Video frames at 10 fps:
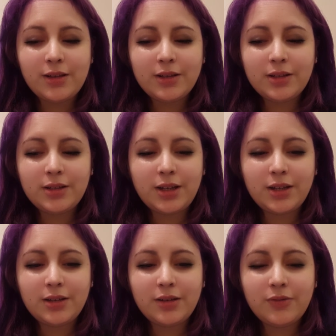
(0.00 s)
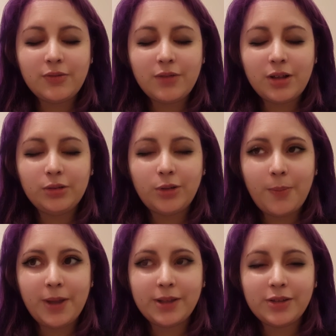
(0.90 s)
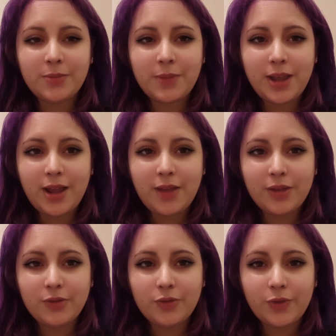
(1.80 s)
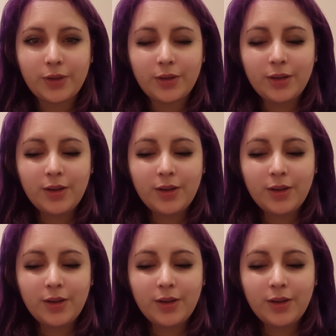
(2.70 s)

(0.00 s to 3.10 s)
stick a lot better to my hair than other